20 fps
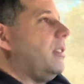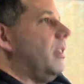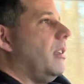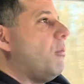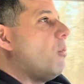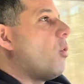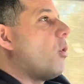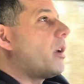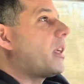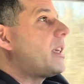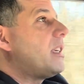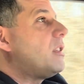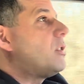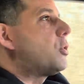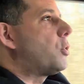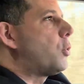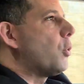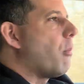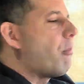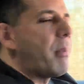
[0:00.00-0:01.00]
working
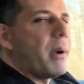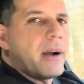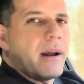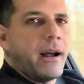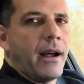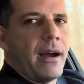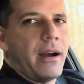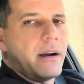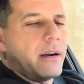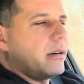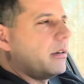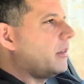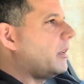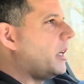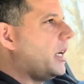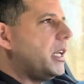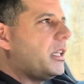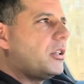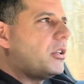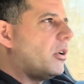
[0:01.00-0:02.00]
super hard.
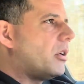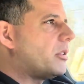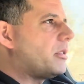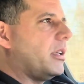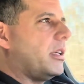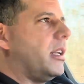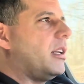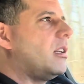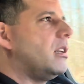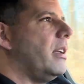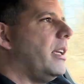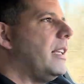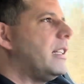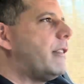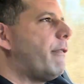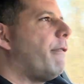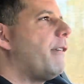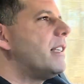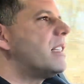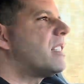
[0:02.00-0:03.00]
It doesn't. It
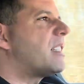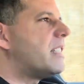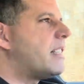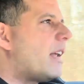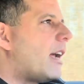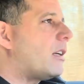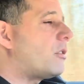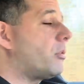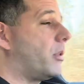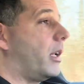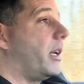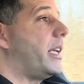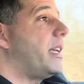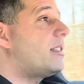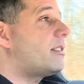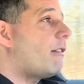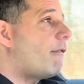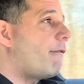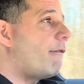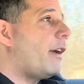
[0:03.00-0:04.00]
feels natural.
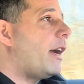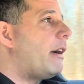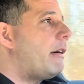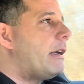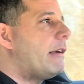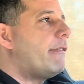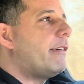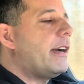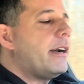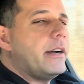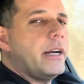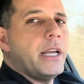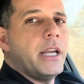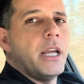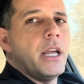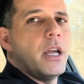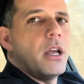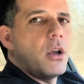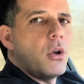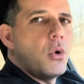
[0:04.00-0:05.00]
It's a very
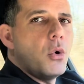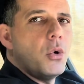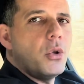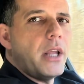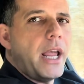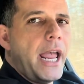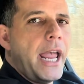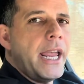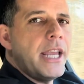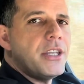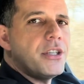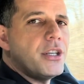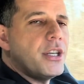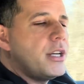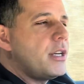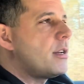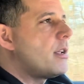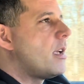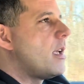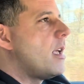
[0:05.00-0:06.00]
good
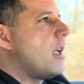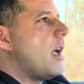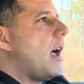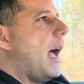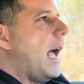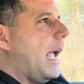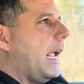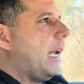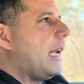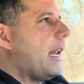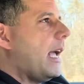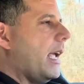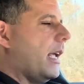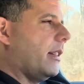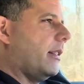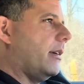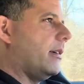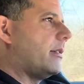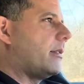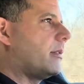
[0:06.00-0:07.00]
engine. I like
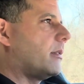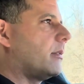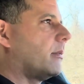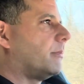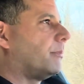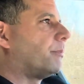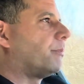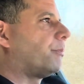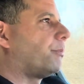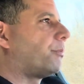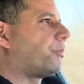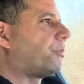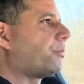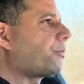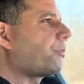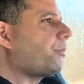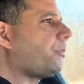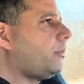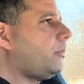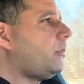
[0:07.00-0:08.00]
this.
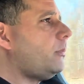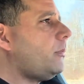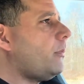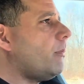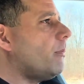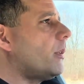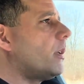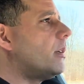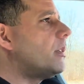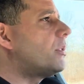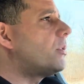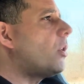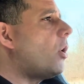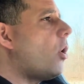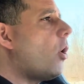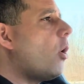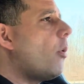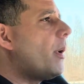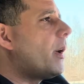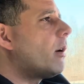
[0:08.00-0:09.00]

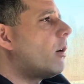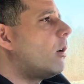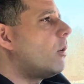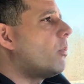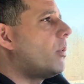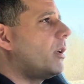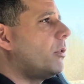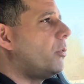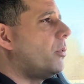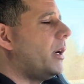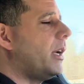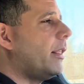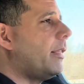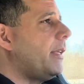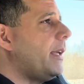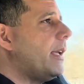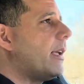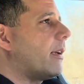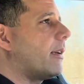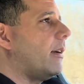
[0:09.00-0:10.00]
So overall, what do I
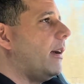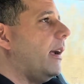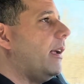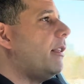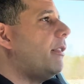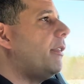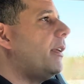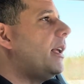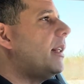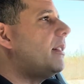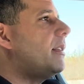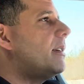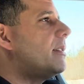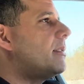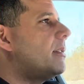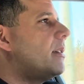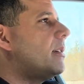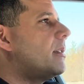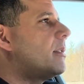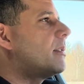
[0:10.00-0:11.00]
think? I think
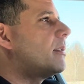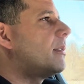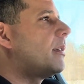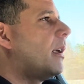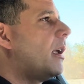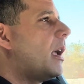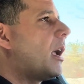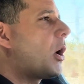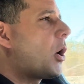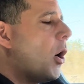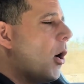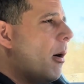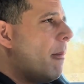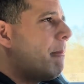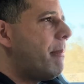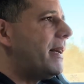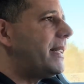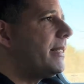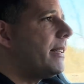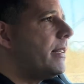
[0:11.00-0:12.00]
this is
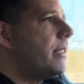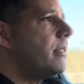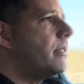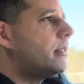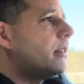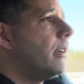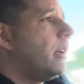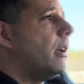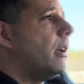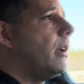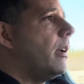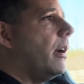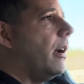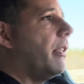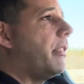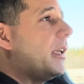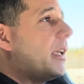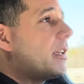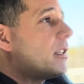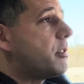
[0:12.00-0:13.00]
competent. I
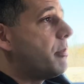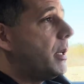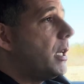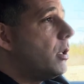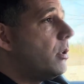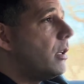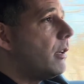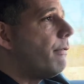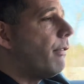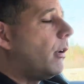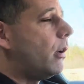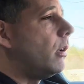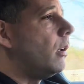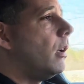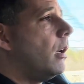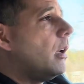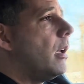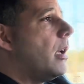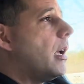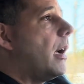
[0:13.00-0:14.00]
think it's beautiful.
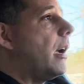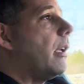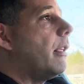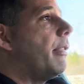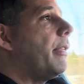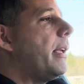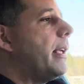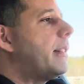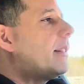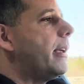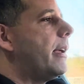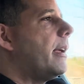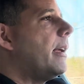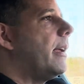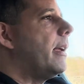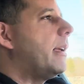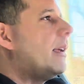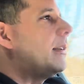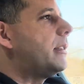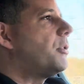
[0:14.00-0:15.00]
I think
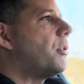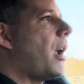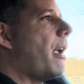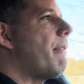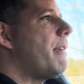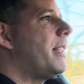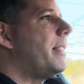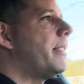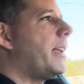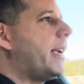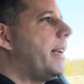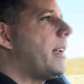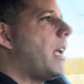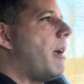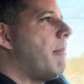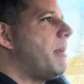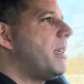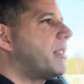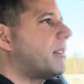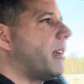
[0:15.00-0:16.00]
the driving
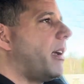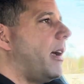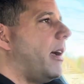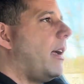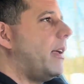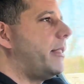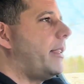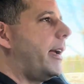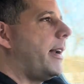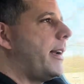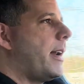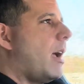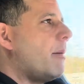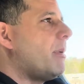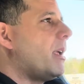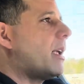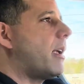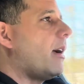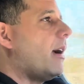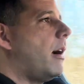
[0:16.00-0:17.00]
dynamic
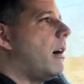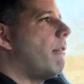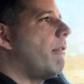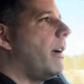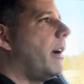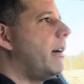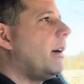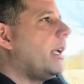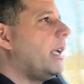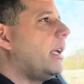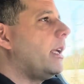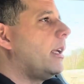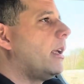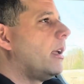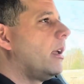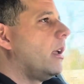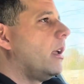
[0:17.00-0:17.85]
are very